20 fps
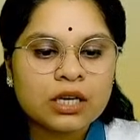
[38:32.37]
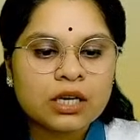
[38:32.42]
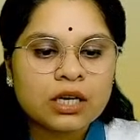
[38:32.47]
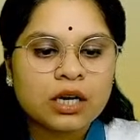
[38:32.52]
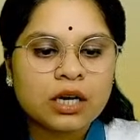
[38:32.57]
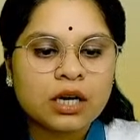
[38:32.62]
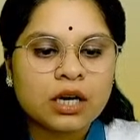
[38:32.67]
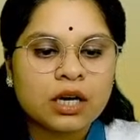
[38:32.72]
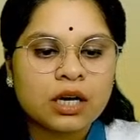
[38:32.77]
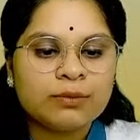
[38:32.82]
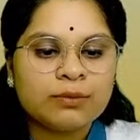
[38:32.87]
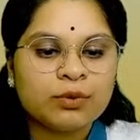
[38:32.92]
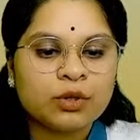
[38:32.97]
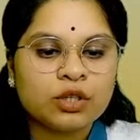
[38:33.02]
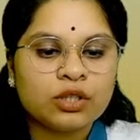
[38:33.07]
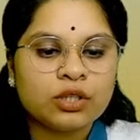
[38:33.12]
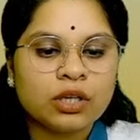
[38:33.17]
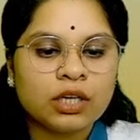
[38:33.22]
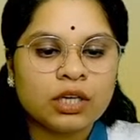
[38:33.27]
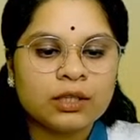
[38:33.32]

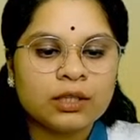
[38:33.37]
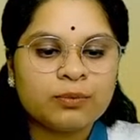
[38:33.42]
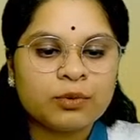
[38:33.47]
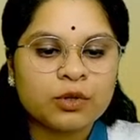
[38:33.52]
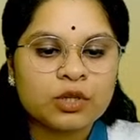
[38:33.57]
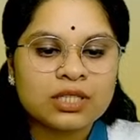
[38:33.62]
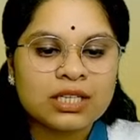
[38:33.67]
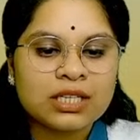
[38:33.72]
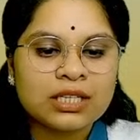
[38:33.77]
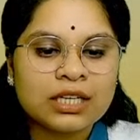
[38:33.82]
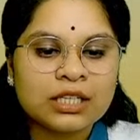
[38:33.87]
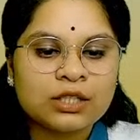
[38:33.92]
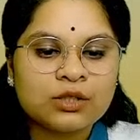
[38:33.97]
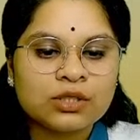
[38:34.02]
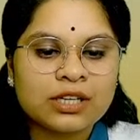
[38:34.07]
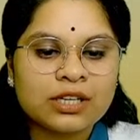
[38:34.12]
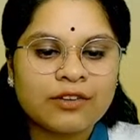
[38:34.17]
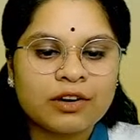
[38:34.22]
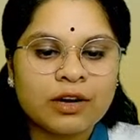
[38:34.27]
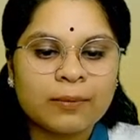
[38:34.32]
It proceeded to
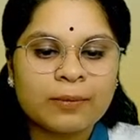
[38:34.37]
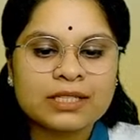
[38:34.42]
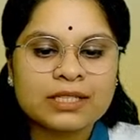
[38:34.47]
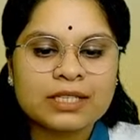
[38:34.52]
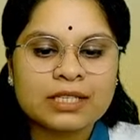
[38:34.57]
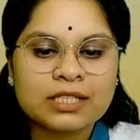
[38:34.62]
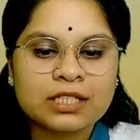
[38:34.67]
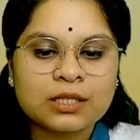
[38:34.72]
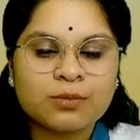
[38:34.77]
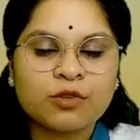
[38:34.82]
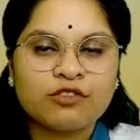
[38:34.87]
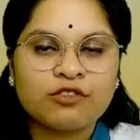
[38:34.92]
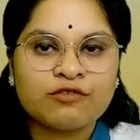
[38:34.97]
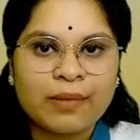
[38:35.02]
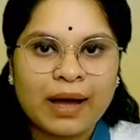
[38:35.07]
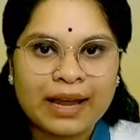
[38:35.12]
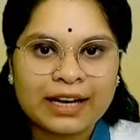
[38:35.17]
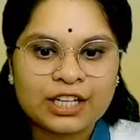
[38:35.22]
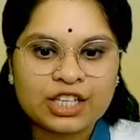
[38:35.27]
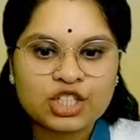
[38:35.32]
develop a system of
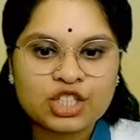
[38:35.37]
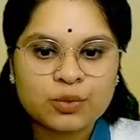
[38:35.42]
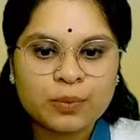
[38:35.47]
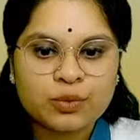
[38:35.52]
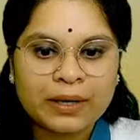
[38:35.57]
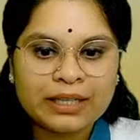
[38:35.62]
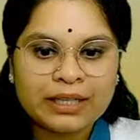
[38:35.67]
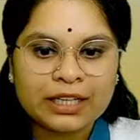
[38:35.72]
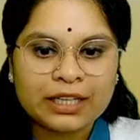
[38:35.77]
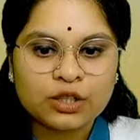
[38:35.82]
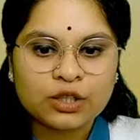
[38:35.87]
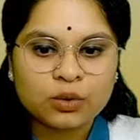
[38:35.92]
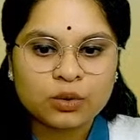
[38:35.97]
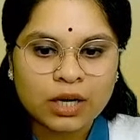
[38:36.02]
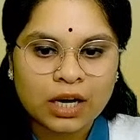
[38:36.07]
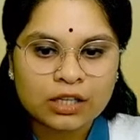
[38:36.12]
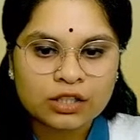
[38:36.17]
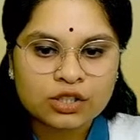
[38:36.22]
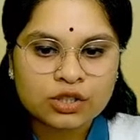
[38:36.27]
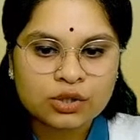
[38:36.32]
management into
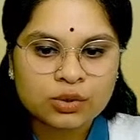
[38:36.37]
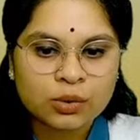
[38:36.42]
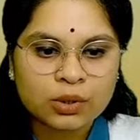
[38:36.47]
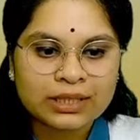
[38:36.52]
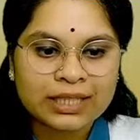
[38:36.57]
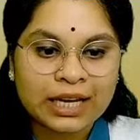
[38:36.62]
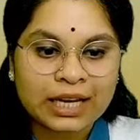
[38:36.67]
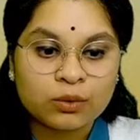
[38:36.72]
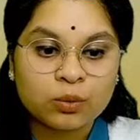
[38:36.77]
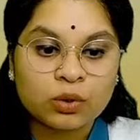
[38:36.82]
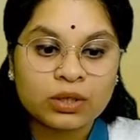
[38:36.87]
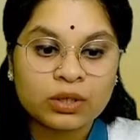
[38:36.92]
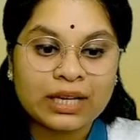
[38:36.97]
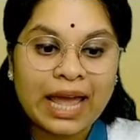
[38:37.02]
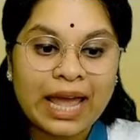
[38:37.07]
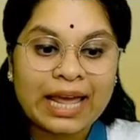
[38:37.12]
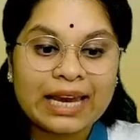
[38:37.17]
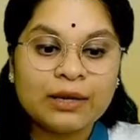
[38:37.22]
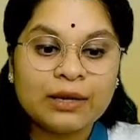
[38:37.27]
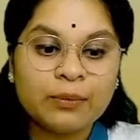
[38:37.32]
control that would
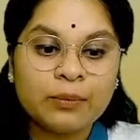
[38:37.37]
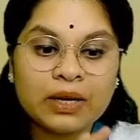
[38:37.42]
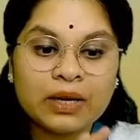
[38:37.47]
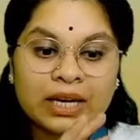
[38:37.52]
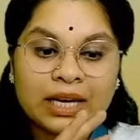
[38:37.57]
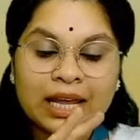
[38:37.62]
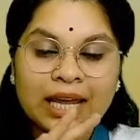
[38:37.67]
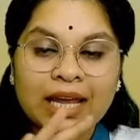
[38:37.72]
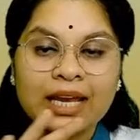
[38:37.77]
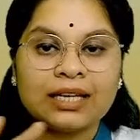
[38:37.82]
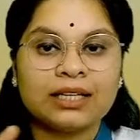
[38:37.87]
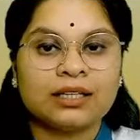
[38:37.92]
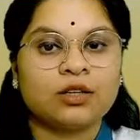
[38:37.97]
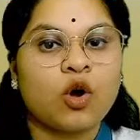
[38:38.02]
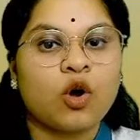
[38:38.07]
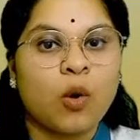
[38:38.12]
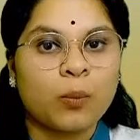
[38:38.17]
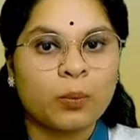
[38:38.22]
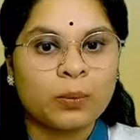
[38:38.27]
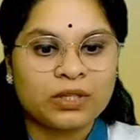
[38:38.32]
eliminate
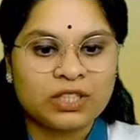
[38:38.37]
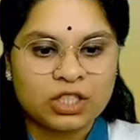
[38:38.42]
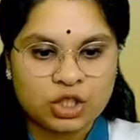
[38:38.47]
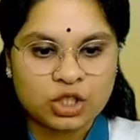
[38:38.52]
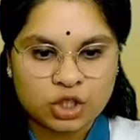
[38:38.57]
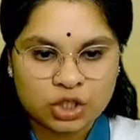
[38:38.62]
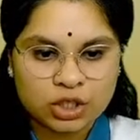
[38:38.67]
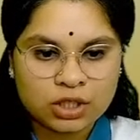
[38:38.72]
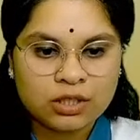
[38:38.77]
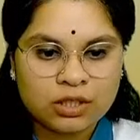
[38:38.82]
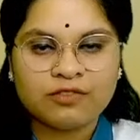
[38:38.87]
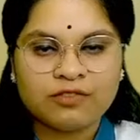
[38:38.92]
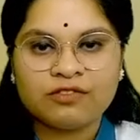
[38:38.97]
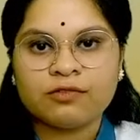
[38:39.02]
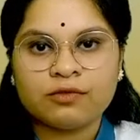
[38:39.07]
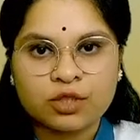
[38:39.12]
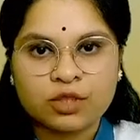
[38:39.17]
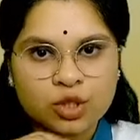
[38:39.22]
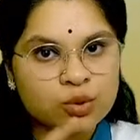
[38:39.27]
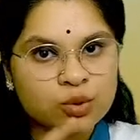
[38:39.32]
competition,
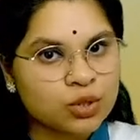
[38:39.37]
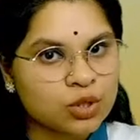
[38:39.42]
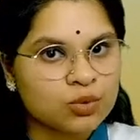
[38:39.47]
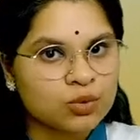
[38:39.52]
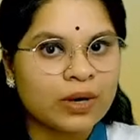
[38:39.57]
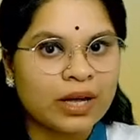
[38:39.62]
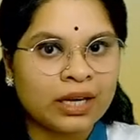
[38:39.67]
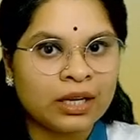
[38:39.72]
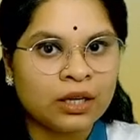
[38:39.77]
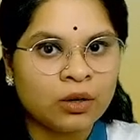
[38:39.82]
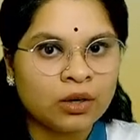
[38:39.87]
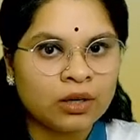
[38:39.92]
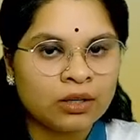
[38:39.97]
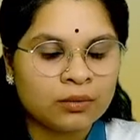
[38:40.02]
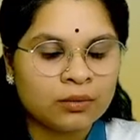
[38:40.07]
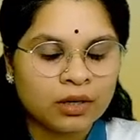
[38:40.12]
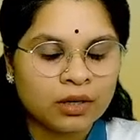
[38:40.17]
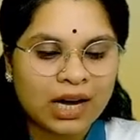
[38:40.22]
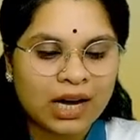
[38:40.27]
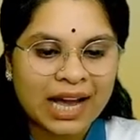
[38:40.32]
which was very good